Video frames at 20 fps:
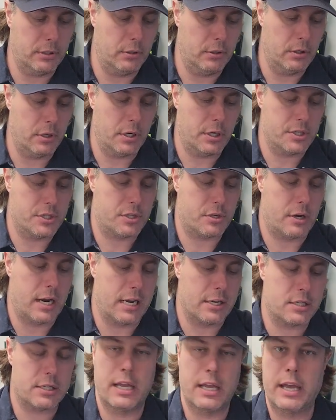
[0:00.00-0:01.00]
You're going to
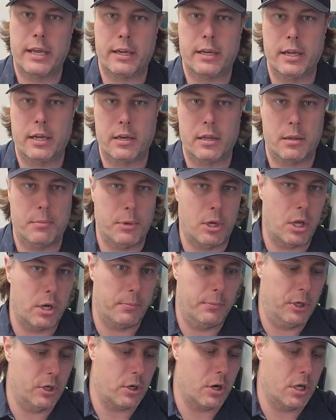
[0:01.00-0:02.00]
scratch the heck out of the bottom of
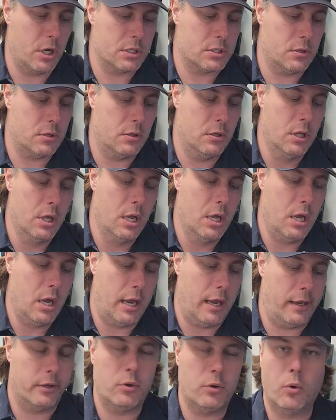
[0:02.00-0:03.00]
your console
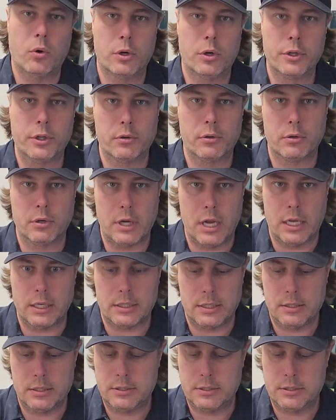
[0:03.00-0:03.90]
and or your nut.